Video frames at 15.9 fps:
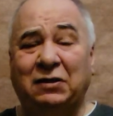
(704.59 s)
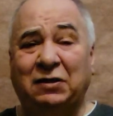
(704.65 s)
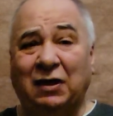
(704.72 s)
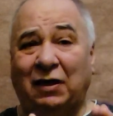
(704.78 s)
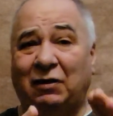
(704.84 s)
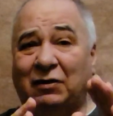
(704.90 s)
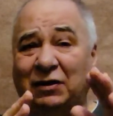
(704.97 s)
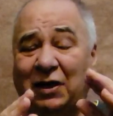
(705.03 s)

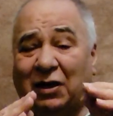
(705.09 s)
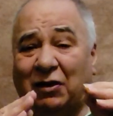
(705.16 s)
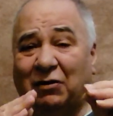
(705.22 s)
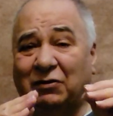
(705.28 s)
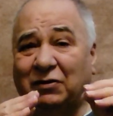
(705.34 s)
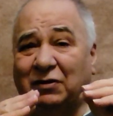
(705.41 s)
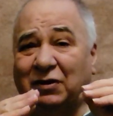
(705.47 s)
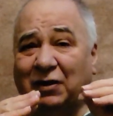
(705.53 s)

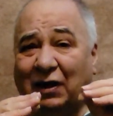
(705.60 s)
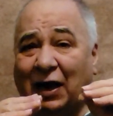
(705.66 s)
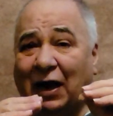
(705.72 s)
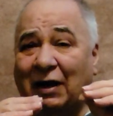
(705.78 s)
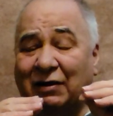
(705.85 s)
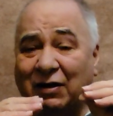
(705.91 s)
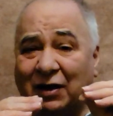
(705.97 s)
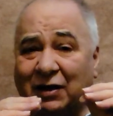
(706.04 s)
now
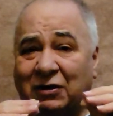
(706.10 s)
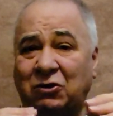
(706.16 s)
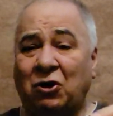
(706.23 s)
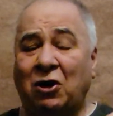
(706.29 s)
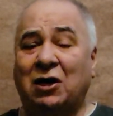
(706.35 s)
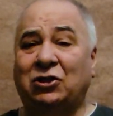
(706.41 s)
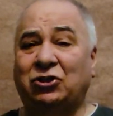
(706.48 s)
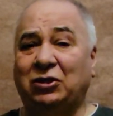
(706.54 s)
I gotta
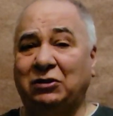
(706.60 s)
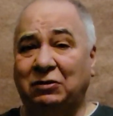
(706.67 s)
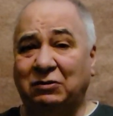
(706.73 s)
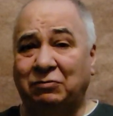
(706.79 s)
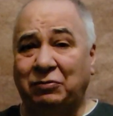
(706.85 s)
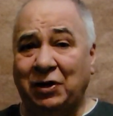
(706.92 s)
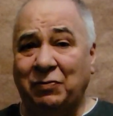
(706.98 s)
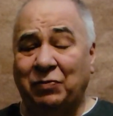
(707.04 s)

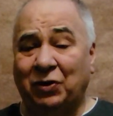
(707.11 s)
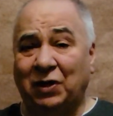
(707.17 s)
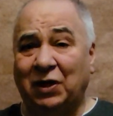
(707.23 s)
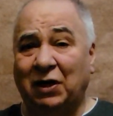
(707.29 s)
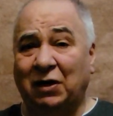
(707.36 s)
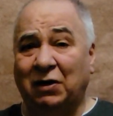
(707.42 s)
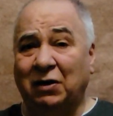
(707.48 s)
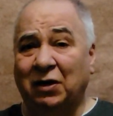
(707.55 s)
caution people
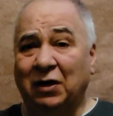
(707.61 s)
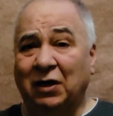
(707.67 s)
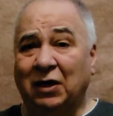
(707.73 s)
here: